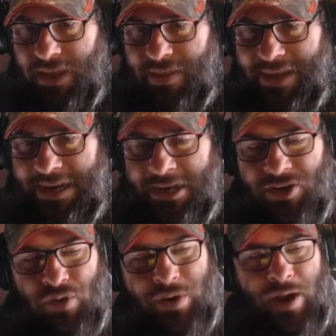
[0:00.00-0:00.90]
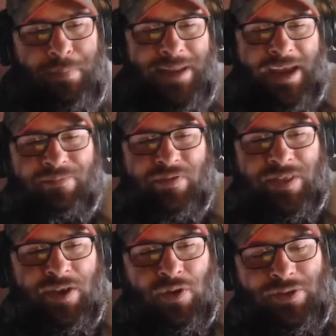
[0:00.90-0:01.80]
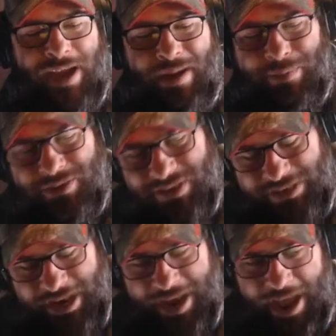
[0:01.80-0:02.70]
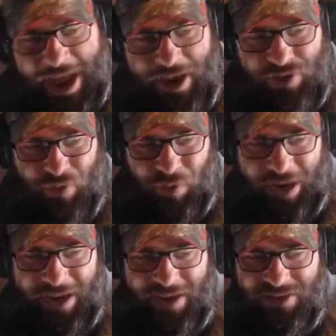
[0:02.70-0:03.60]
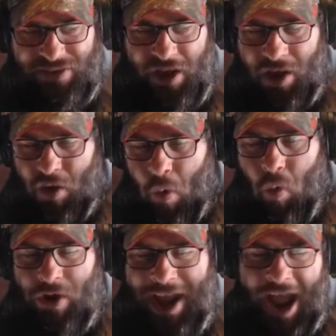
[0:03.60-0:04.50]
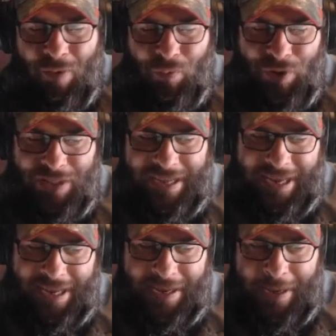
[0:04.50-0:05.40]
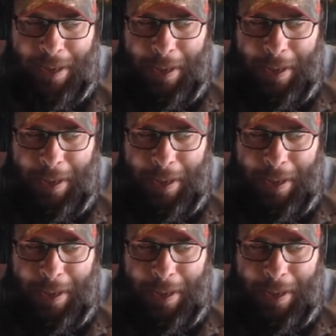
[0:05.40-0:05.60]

They need to do an update for the old timers. And yeah, I agree, because we're not really